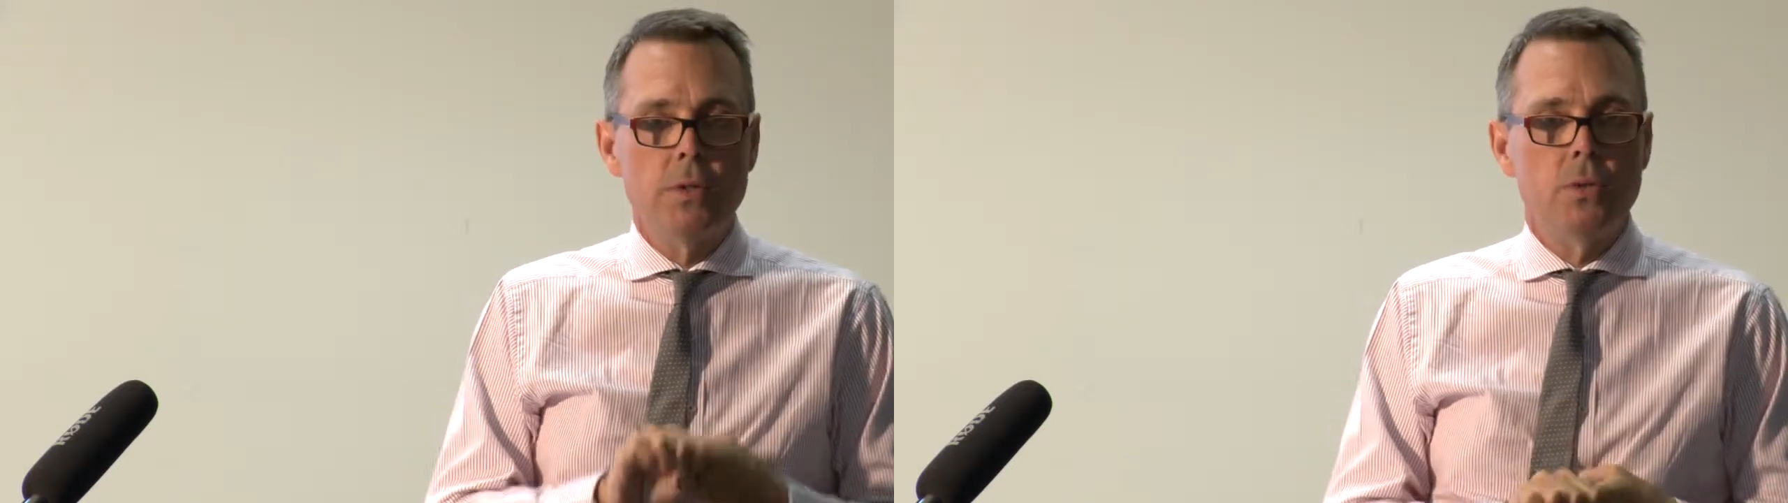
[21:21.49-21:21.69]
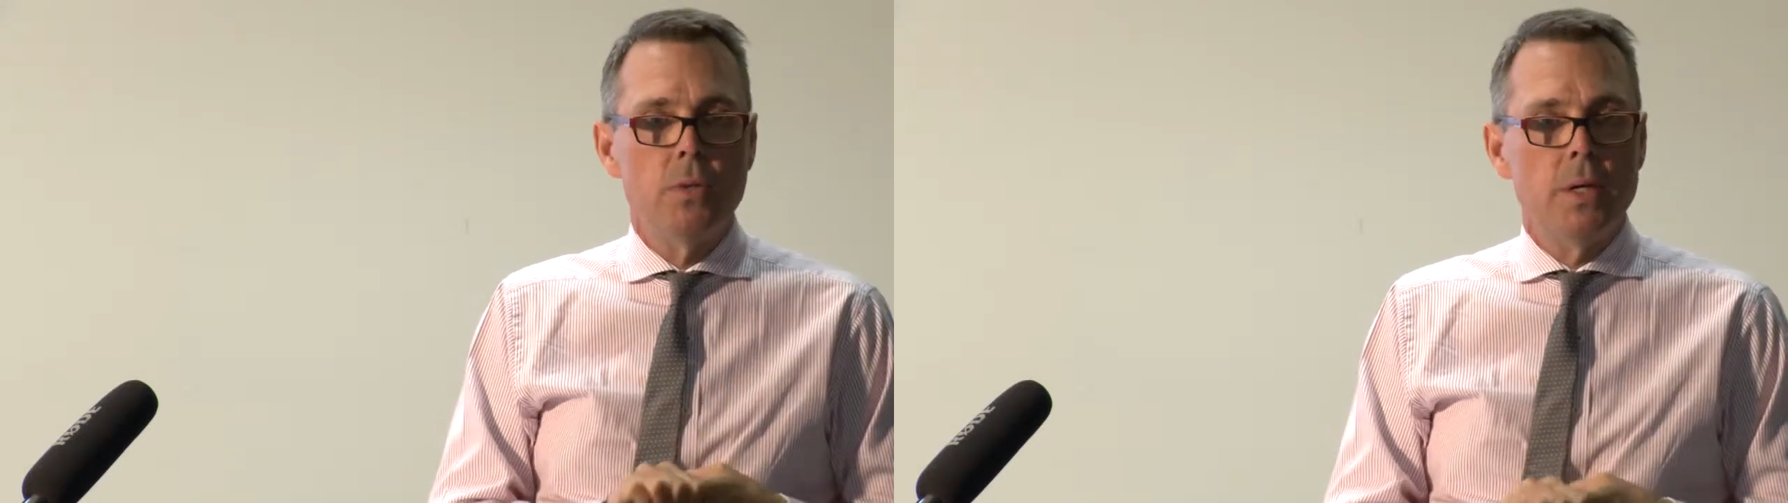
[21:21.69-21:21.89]

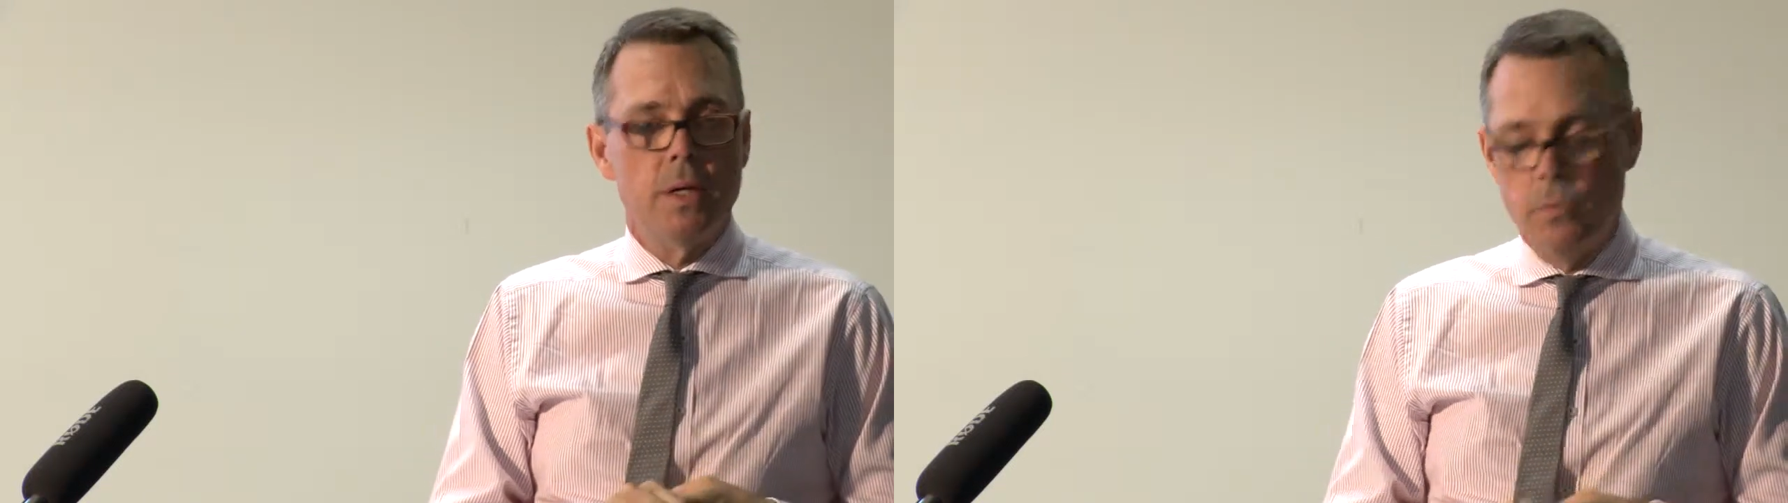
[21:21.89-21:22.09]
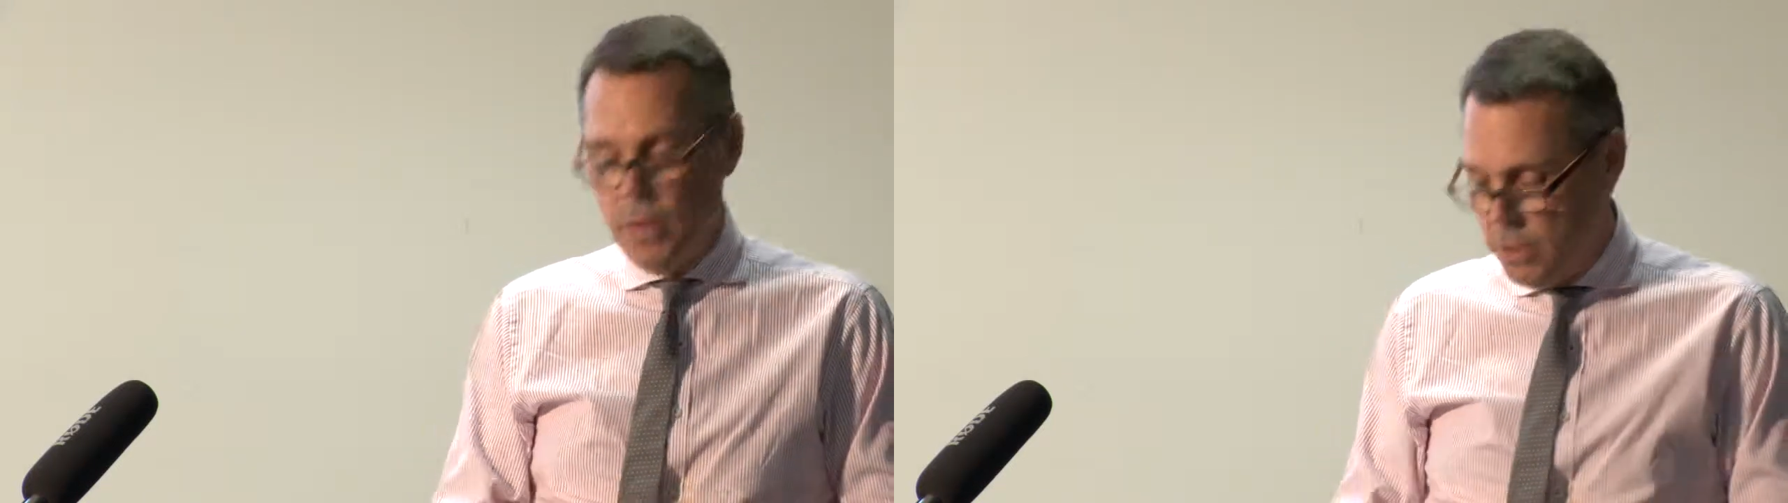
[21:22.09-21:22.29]
to work
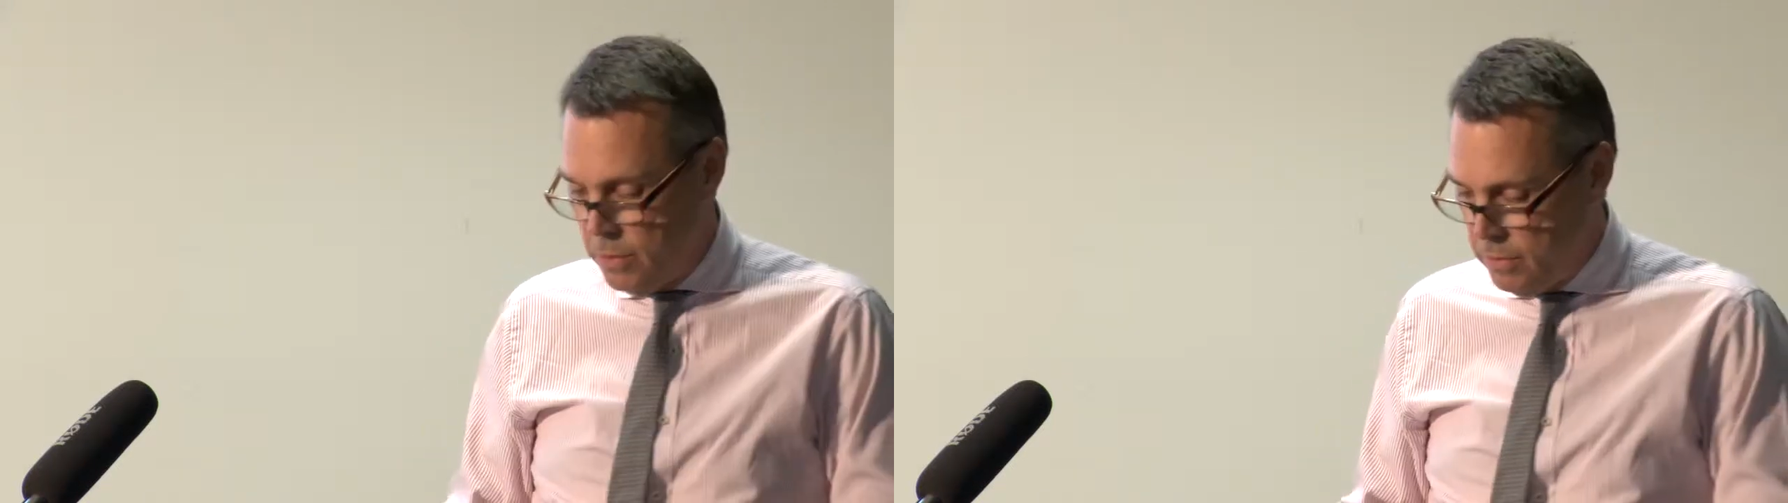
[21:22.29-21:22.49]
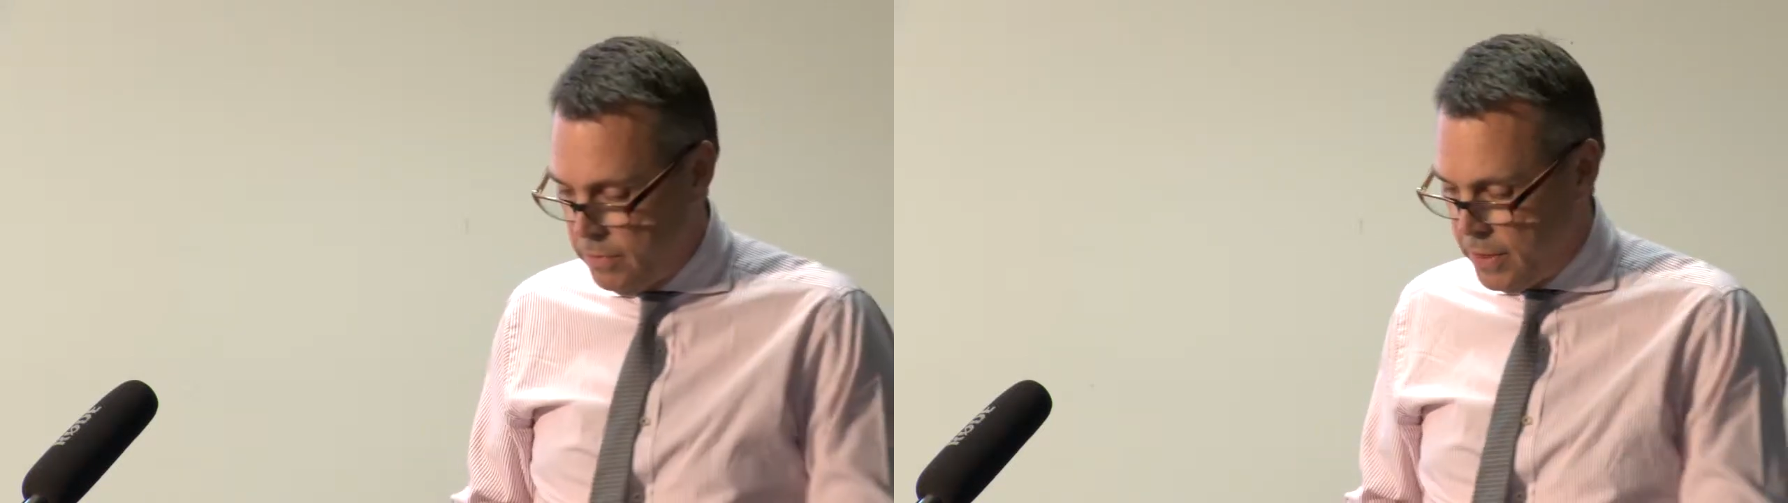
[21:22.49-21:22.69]
in
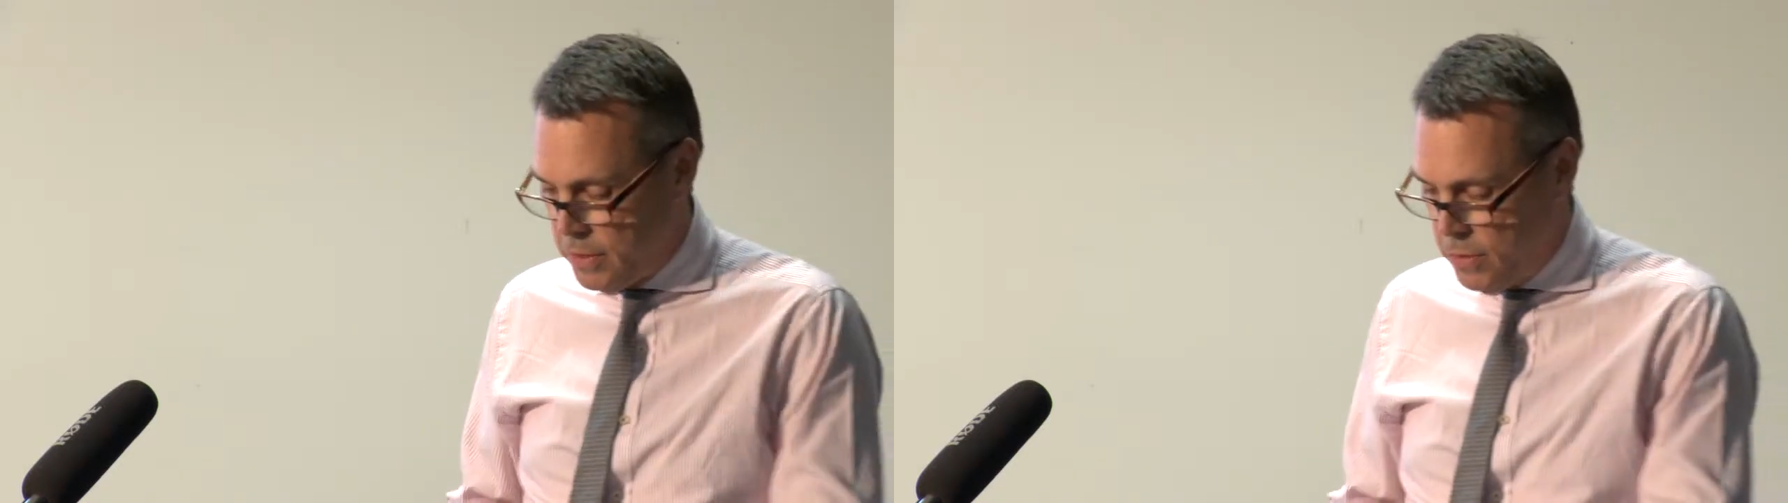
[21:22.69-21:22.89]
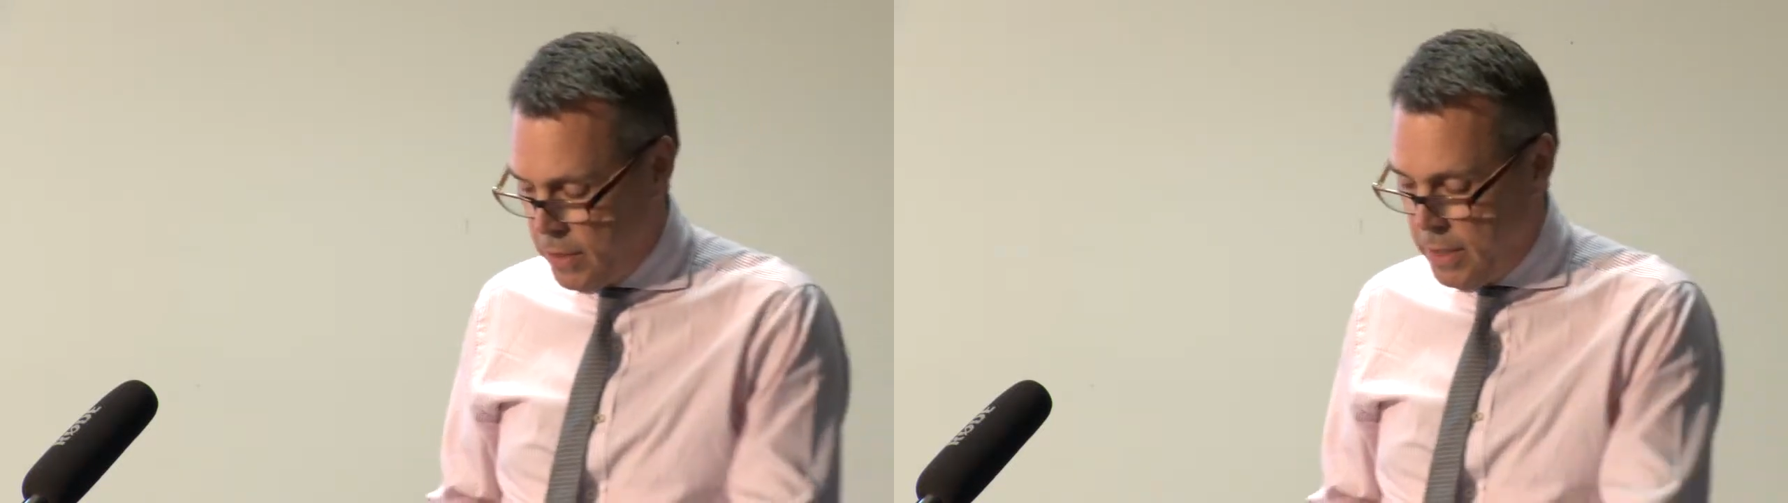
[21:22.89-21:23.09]
regional
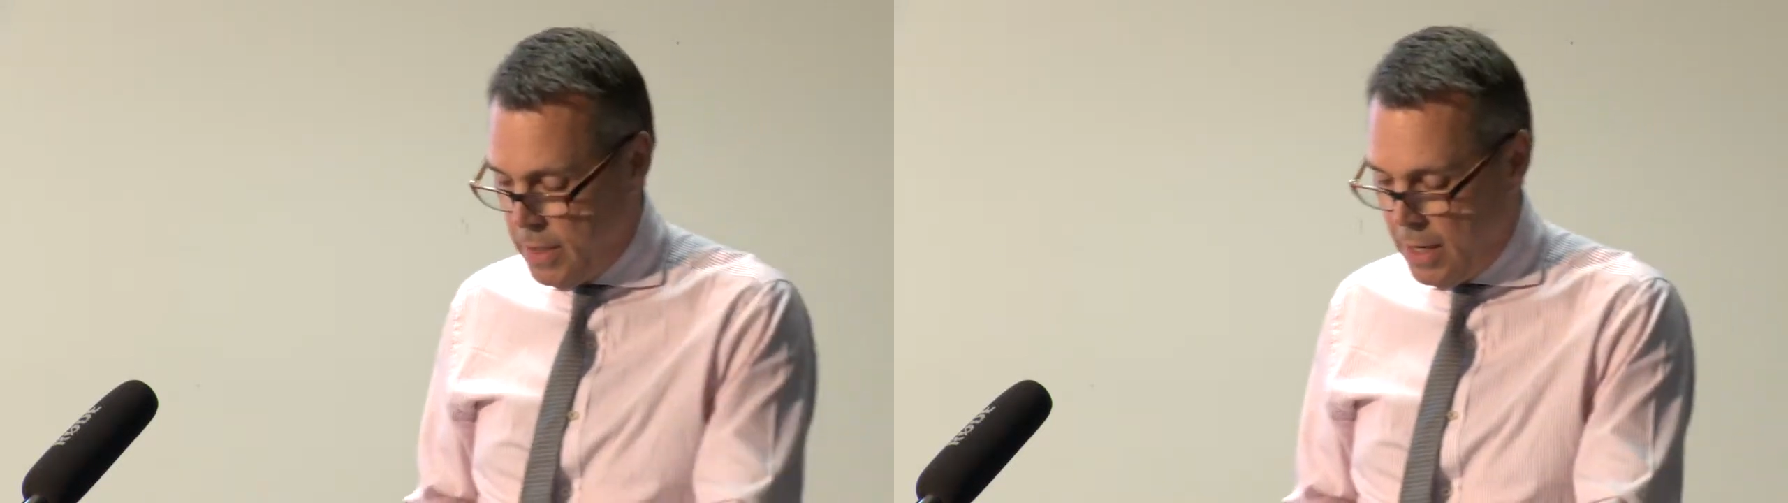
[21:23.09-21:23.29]
Victorian